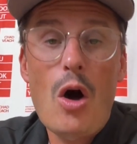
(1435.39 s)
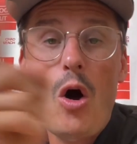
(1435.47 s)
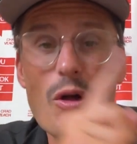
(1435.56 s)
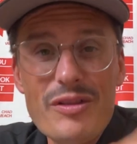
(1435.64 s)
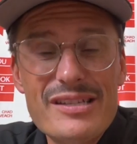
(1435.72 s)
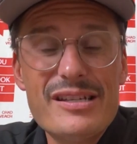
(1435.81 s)

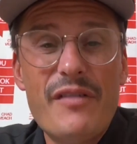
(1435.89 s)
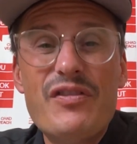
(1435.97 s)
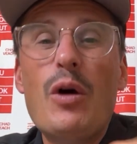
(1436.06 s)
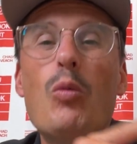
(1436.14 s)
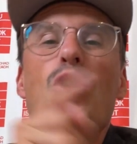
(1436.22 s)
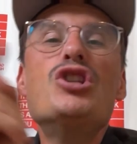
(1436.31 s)
All the stuff
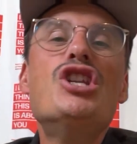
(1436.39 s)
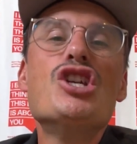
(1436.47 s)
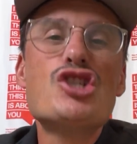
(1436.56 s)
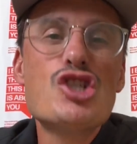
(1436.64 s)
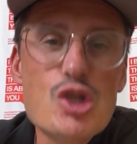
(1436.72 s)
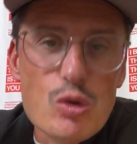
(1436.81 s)
that will
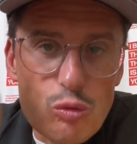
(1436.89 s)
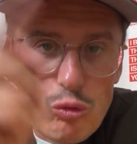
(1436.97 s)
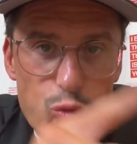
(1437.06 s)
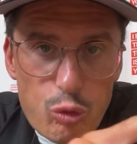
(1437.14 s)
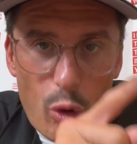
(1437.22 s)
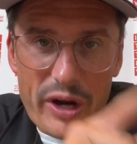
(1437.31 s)

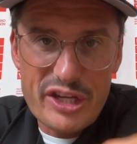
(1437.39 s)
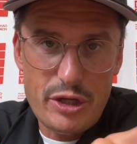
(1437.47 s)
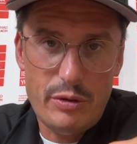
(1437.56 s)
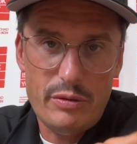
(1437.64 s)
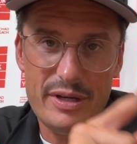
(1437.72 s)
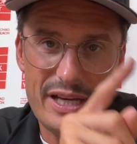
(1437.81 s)
destroy
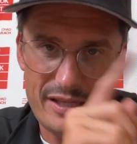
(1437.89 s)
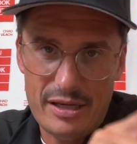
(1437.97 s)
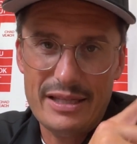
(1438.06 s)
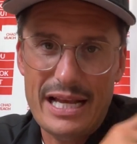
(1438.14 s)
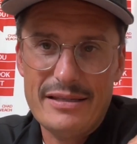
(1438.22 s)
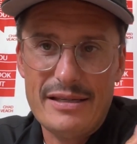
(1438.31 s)
you is
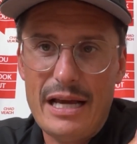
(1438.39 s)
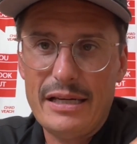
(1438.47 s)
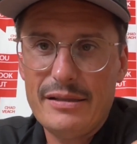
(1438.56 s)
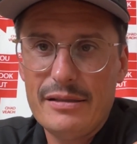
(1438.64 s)
on that side.